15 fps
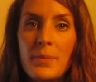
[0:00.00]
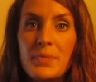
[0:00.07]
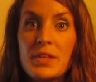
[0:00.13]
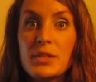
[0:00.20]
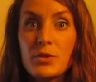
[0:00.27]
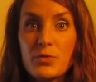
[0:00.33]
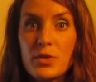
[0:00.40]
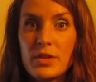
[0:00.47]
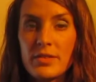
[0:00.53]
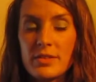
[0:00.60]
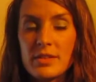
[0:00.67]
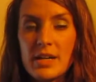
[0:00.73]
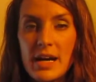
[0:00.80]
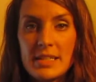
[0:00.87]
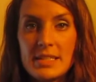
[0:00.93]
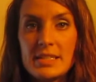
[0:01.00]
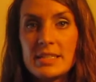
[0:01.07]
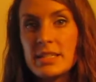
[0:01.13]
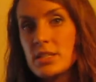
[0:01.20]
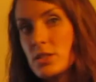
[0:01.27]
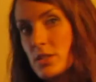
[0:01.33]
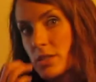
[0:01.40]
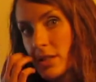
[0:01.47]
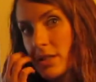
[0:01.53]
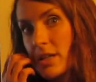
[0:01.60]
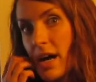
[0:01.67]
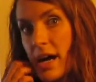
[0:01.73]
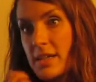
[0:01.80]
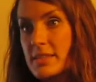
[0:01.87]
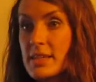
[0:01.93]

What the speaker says: in the front of the class and teaches the class,